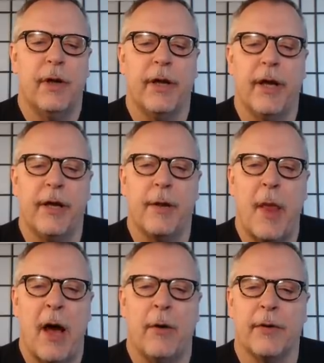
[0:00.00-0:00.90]
and getting them
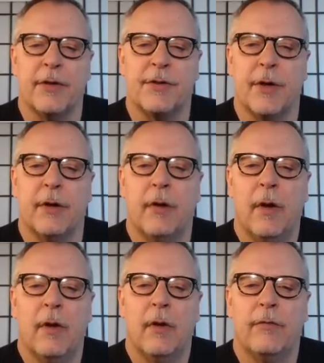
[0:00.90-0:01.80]
out is
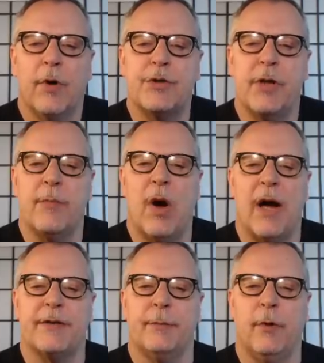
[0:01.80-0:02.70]
virtually
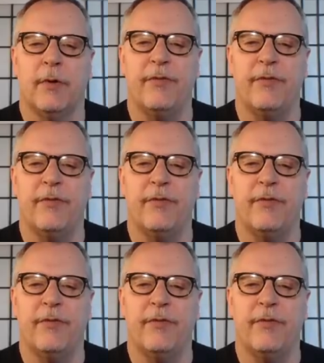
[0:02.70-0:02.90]
impossible.